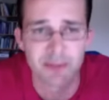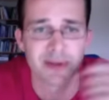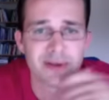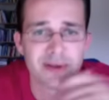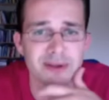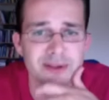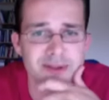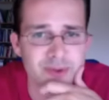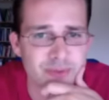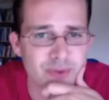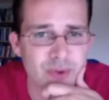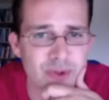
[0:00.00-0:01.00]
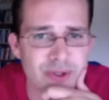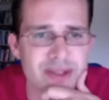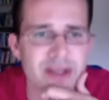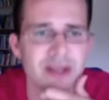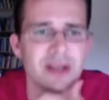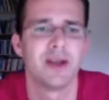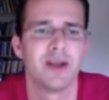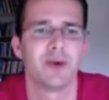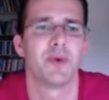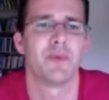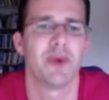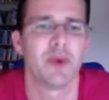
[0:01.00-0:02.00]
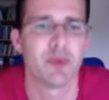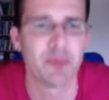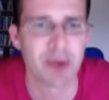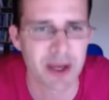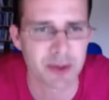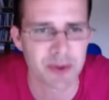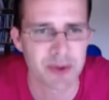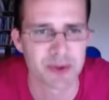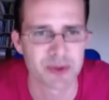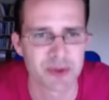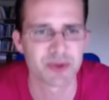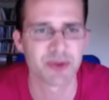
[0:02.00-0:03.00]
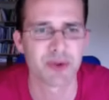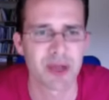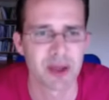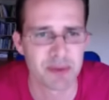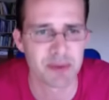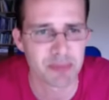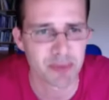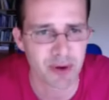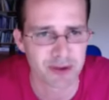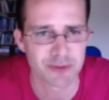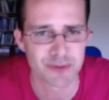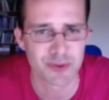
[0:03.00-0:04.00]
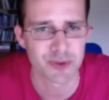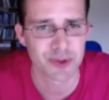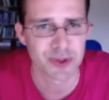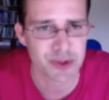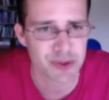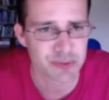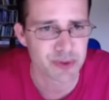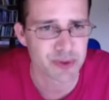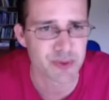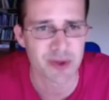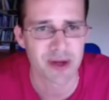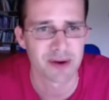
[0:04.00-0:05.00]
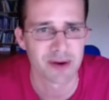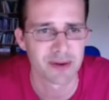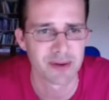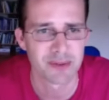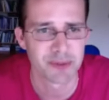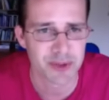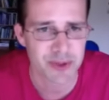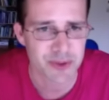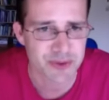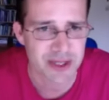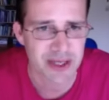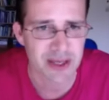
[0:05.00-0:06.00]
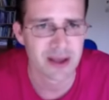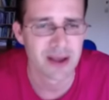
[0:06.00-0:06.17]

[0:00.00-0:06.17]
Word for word: Because of course, when we look back, we also can be proud of all the good modes we are producing.